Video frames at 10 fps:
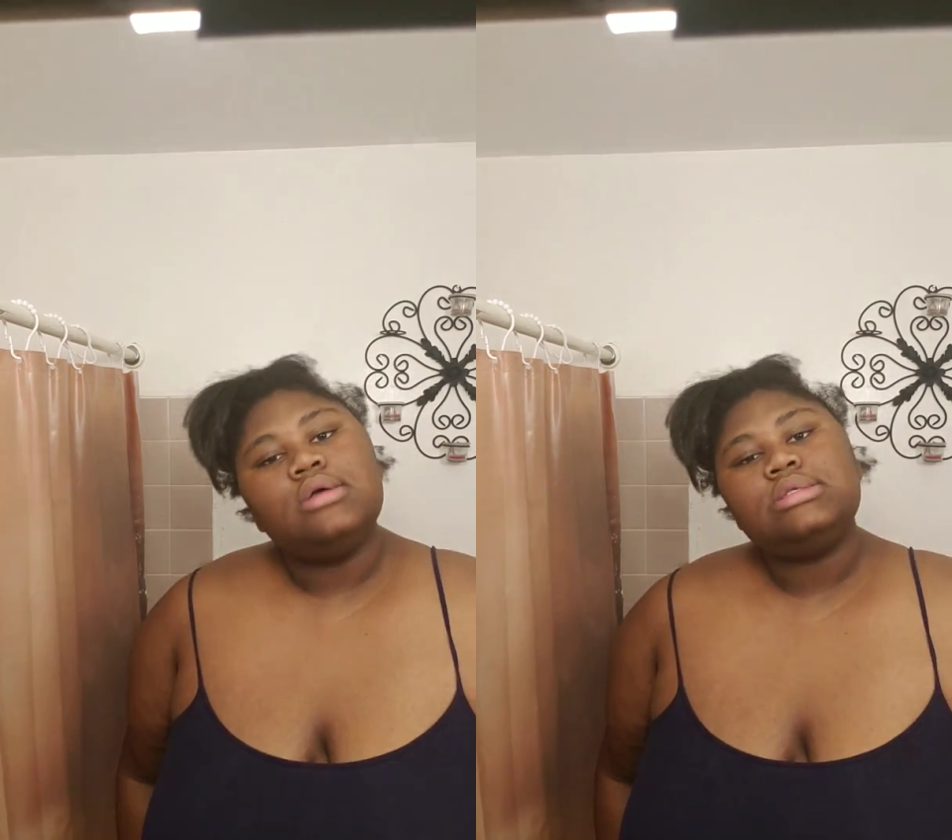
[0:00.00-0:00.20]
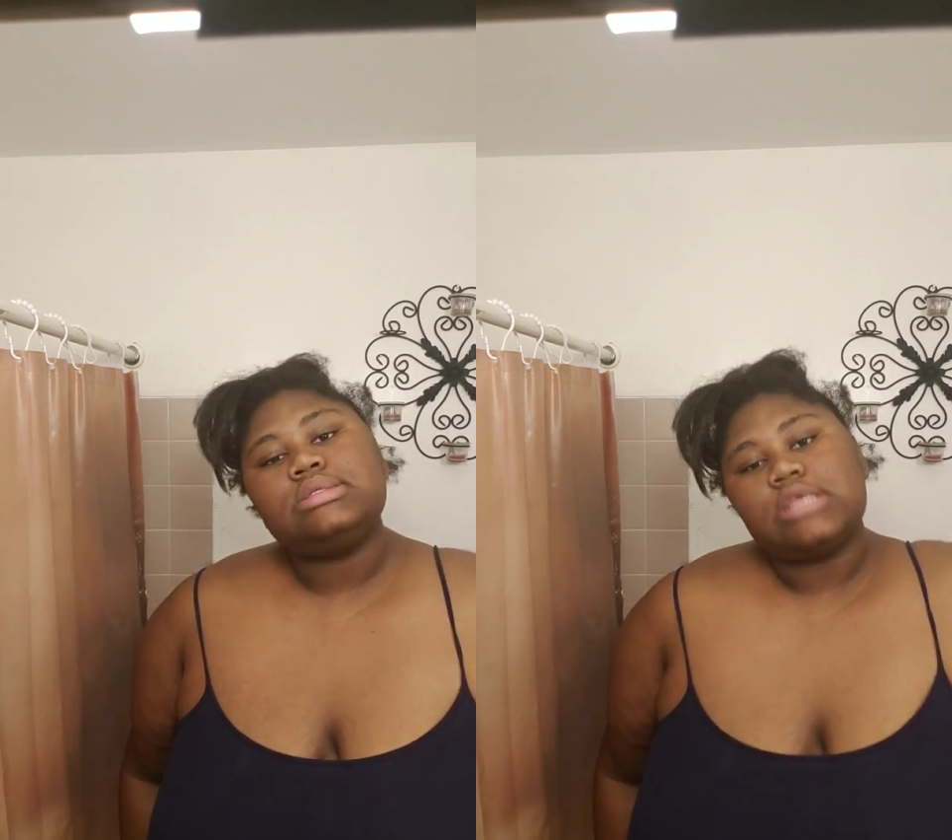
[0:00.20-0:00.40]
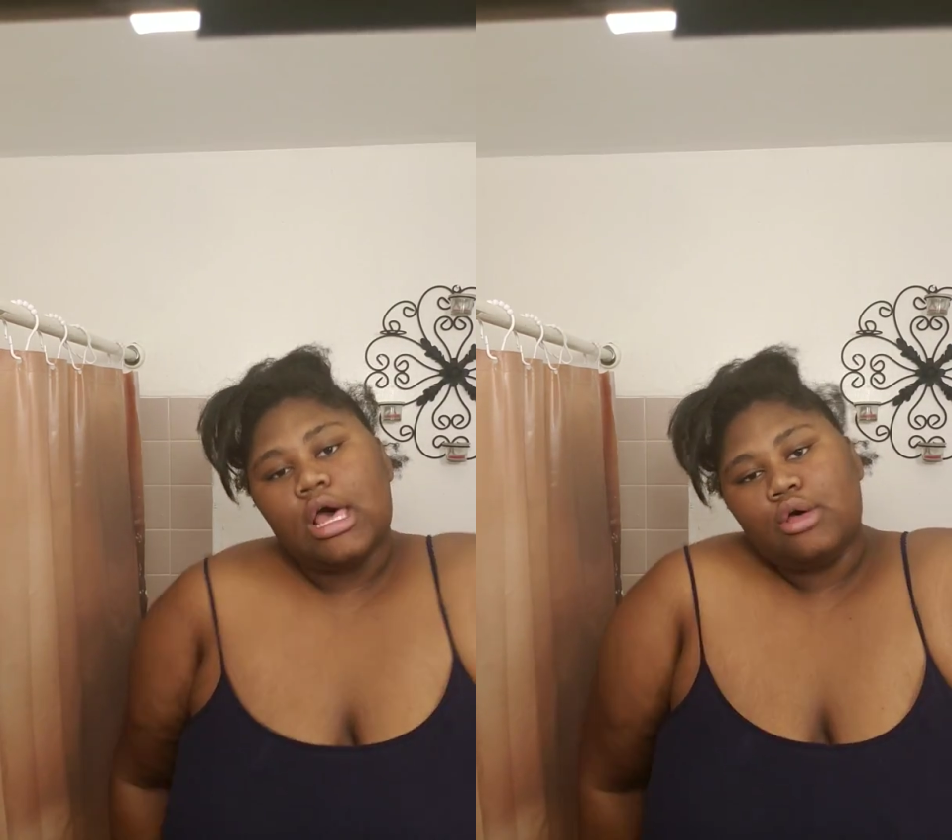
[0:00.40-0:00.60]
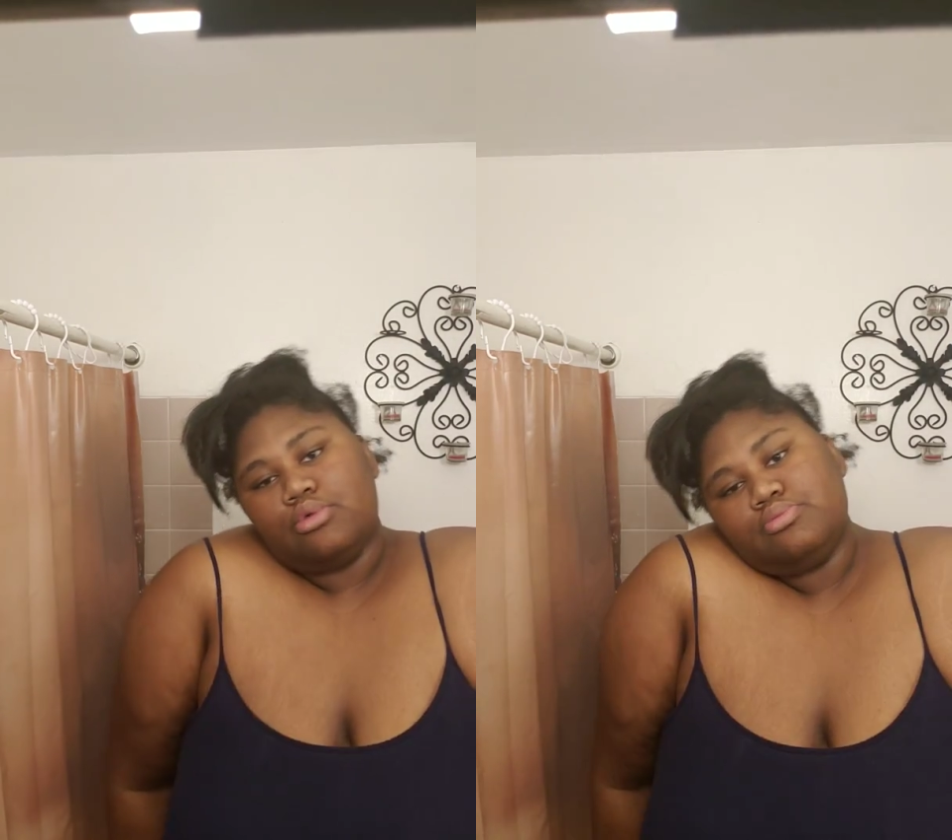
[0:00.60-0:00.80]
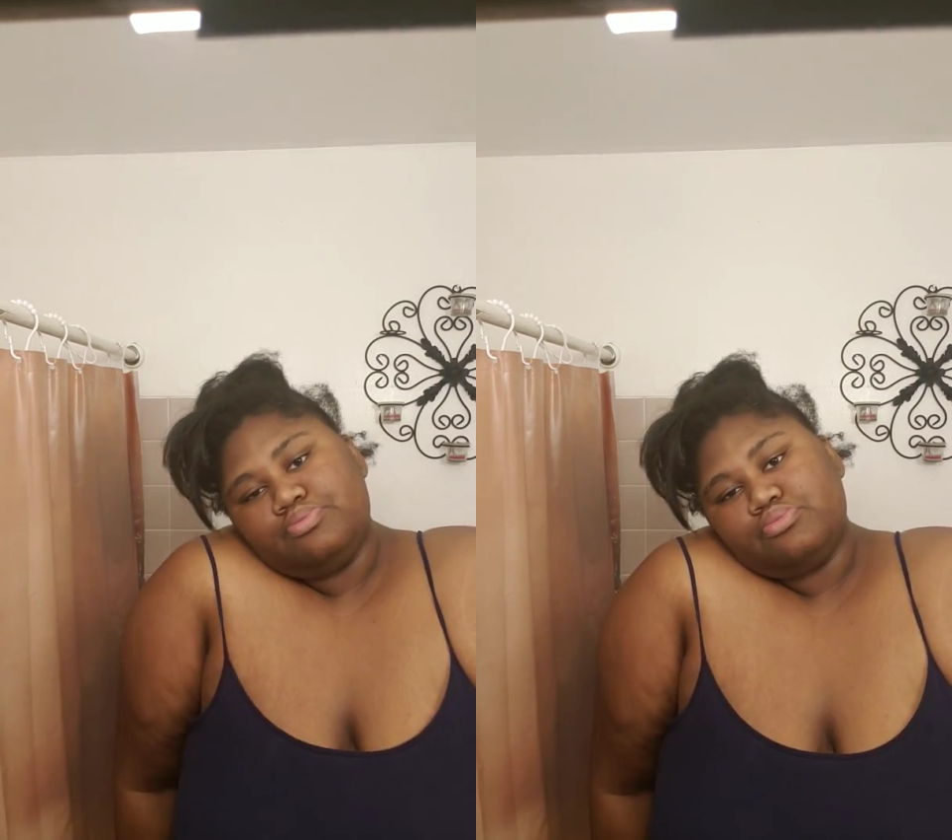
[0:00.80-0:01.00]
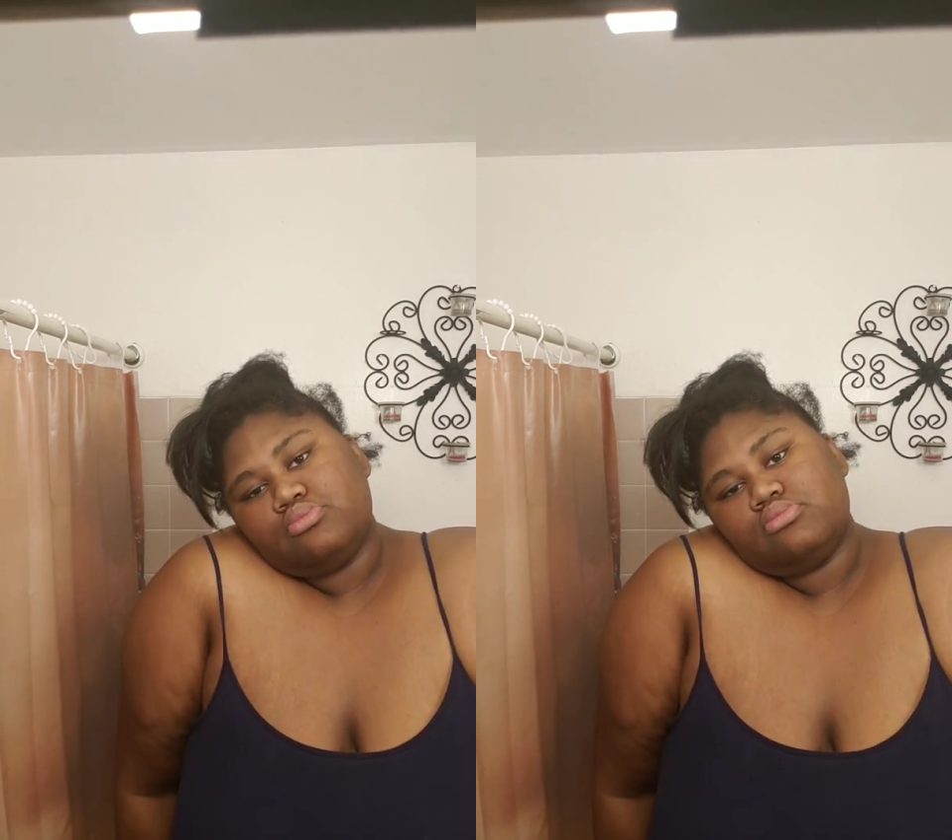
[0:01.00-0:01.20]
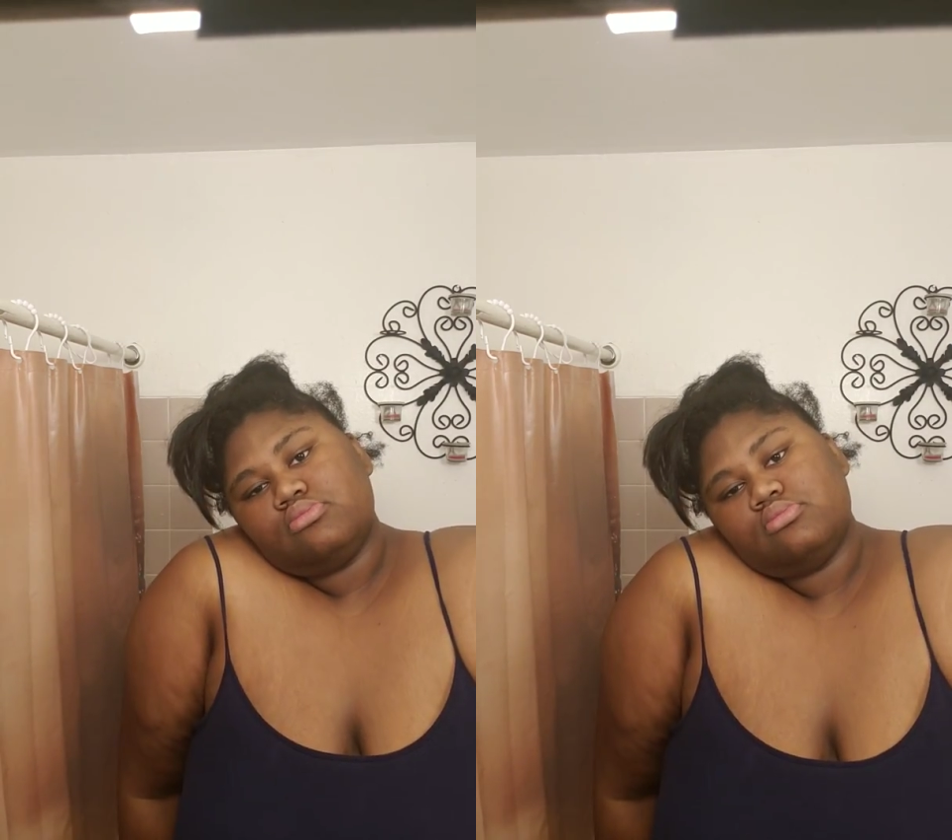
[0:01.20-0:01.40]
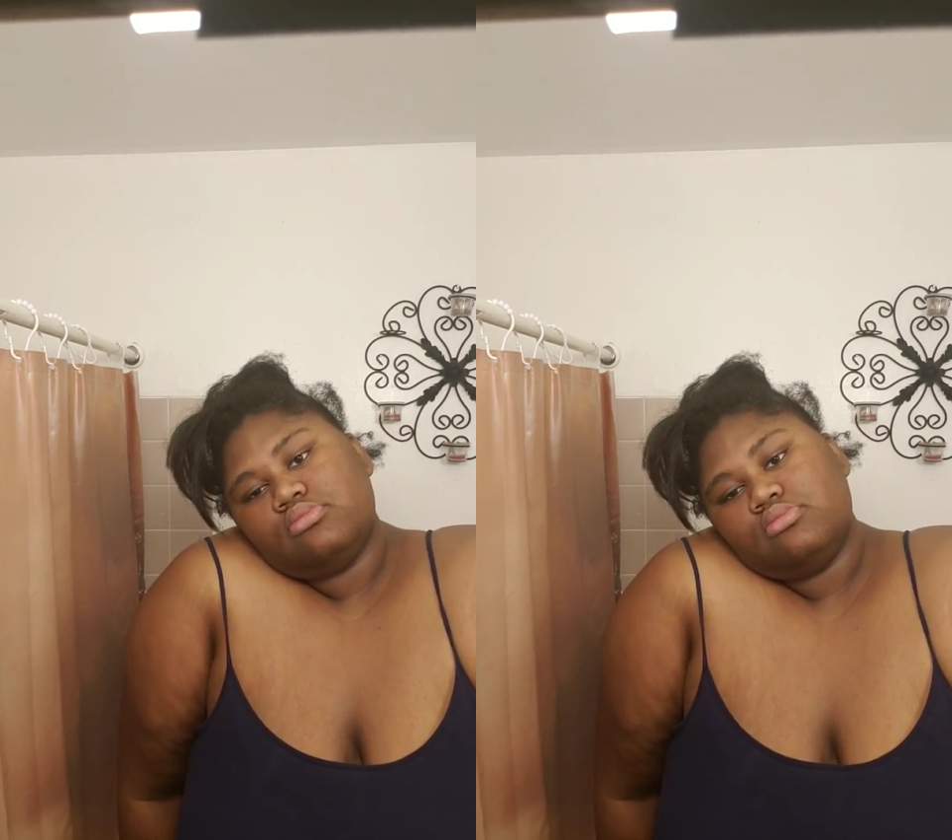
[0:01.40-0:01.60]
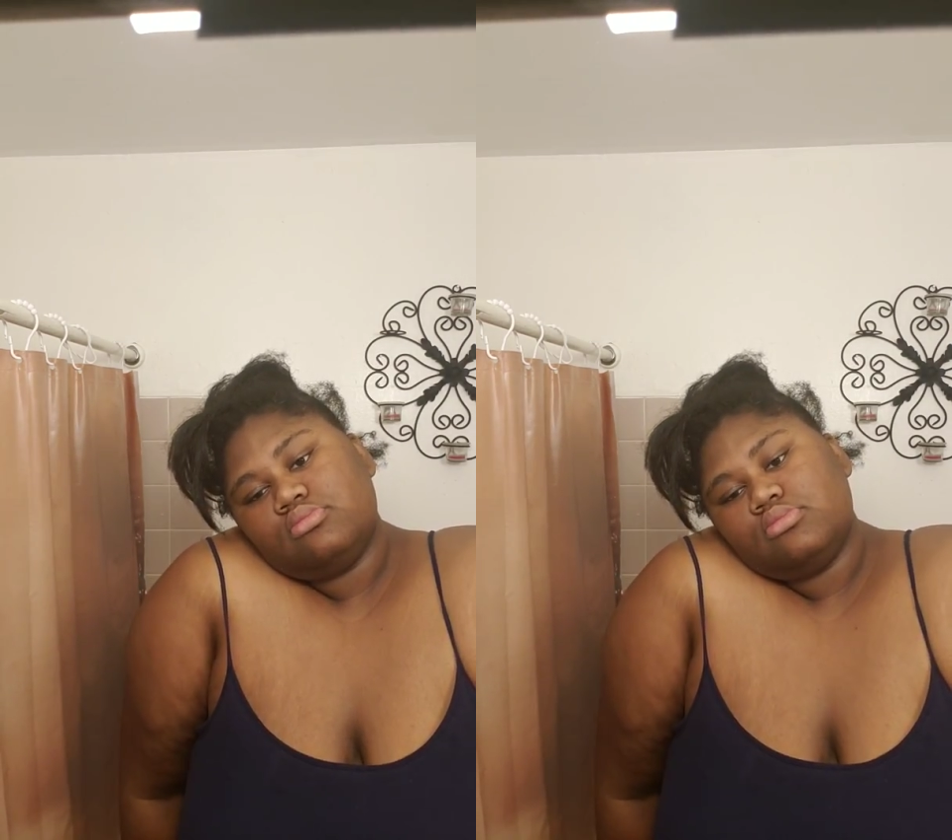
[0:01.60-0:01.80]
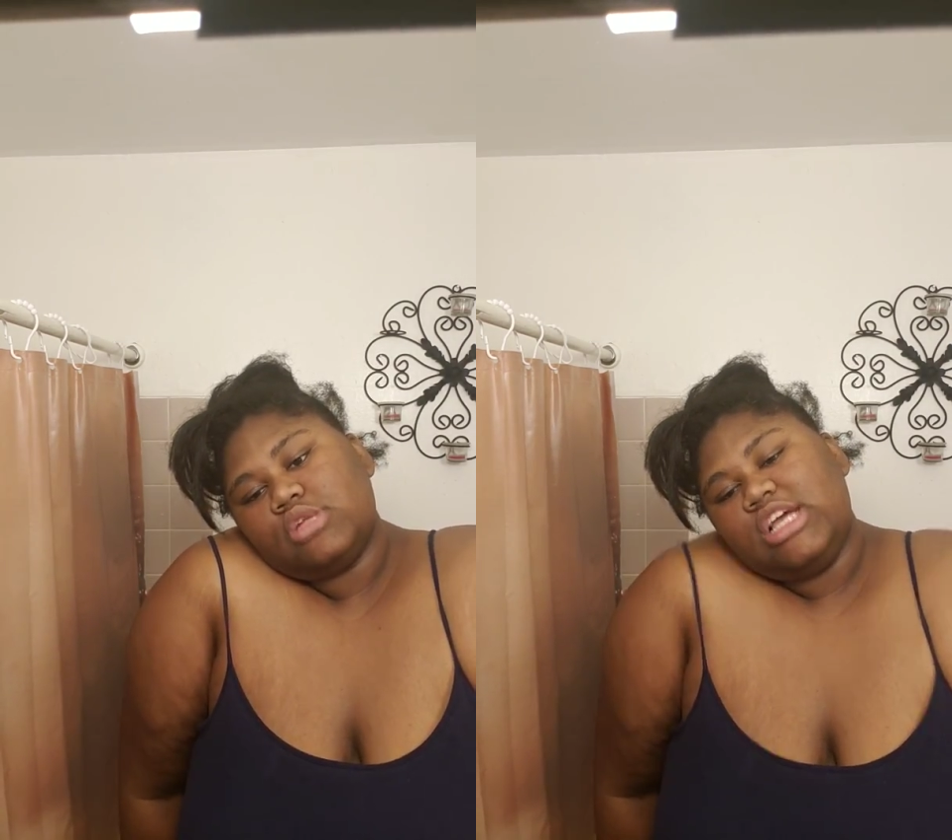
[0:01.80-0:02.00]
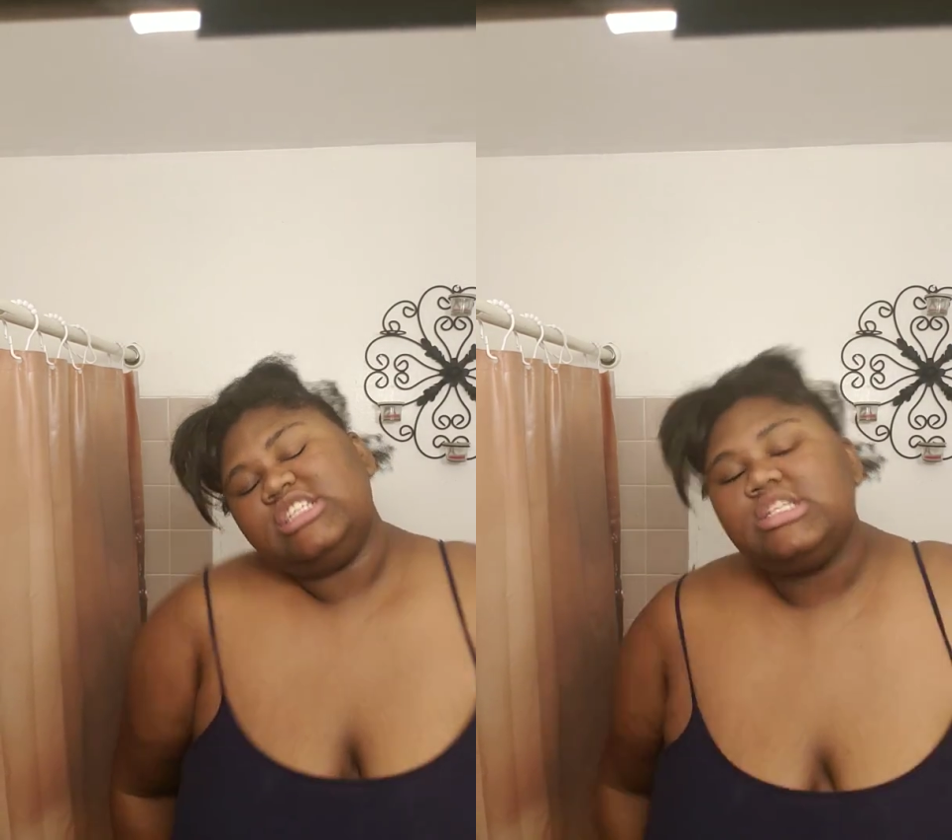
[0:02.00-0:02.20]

So it's